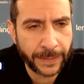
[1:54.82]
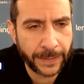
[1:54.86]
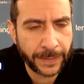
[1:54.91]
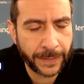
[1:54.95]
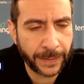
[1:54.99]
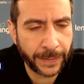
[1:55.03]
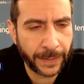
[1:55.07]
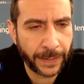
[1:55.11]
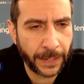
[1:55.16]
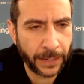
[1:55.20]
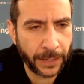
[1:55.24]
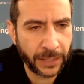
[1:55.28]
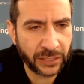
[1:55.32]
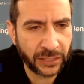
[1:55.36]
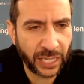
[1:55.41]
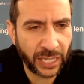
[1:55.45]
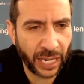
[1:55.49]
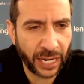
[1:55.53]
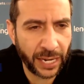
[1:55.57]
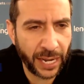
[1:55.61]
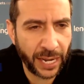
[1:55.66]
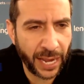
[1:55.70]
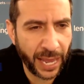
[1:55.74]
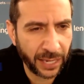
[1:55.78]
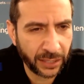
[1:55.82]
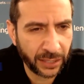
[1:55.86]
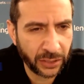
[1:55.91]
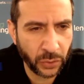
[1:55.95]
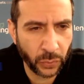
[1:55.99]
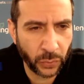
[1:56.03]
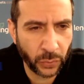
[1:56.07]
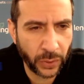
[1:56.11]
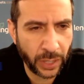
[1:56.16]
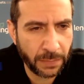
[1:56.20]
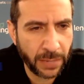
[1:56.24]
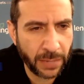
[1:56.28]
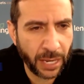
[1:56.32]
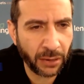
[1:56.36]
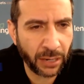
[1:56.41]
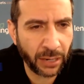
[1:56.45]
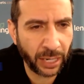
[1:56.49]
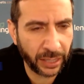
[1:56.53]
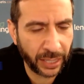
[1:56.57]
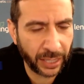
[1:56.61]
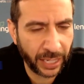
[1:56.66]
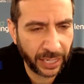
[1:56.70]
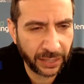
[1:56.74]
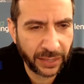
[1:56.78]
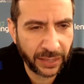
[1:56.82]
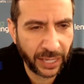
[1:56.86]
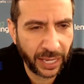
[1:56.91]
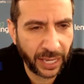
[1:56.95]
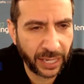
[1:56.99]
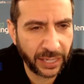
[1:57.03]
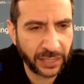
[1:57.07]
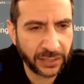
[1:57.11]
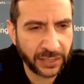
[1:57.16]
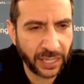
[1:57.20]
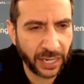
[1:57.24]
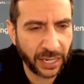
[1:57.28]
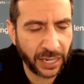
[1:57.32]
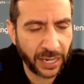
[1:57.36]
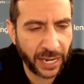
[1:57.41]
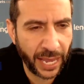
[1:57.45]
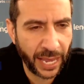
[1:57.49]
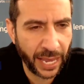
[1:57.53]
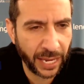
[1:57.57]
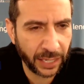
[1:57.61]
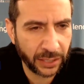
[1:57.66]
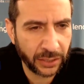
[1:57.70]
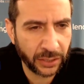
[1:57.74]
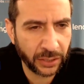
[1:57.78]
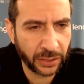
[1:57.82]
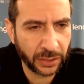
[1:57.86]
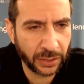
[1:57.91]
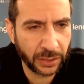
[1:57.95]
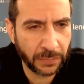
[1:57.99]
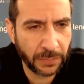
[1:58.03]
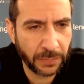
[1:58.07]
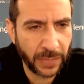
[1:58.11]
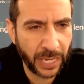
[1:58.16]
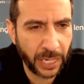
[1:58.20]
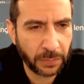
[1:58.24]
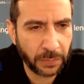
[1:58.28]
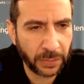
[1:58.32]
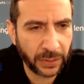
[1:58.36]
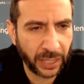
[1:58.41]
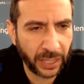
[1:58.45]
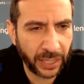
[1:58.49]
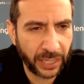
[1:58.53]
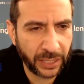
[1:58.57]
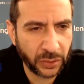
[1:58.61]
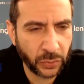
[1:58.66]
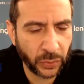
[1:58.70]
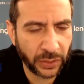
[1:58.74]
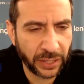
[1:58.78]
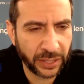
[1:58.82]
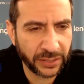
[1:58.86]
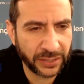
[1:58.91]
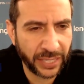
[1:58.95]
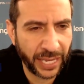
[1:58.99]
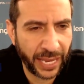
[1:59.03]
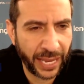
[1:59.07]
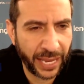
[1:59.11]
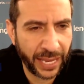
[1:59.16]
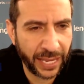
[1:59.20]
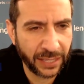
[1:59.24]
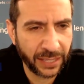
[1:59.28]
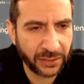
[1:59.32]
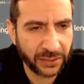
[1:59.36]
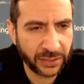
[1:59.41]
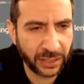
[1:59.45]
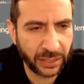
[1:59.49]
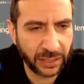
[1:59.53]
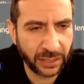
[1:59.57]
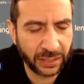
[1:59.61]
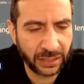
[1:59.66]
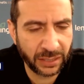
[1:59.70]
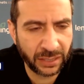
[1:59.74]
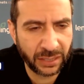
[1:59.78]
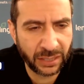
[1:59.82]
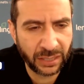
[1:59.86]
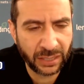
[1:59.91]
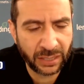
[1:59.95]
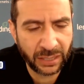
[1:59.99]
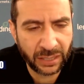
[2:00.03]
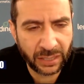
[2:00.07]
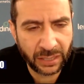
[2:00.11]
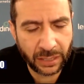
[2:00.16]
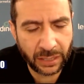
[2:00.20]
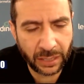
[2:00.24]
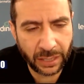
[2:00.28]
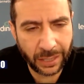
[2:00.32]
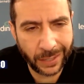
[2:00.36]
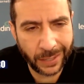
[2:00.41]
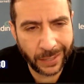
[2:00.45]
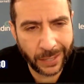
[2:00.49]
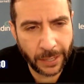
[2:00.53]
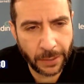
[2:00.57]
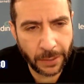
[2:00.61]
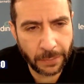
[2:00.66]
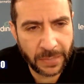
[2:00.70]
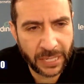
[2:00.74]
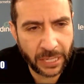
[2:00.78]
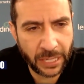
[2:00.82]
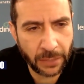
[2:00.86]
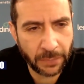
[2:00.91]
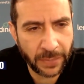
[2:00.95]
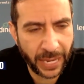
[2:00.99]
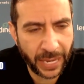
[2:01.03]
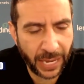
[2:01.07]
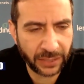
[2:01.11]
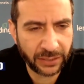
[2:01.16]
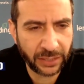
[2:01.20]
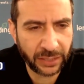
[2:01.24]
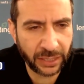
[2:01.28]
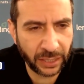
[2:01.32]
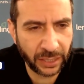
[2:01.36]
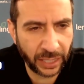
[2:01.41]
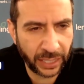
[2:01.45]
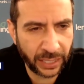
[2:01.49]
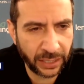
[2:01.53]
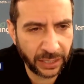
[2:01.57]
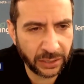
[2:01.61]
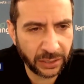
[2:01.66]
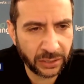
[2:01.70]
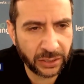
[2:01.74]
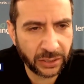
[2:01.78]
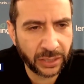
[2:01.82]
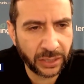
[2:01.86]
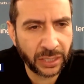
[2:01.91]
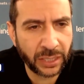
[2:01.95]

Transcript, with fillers: Uh, he's got a knack to rebound. I like that. He's got a knack to make plays with his hands and uh, be in passing lanes.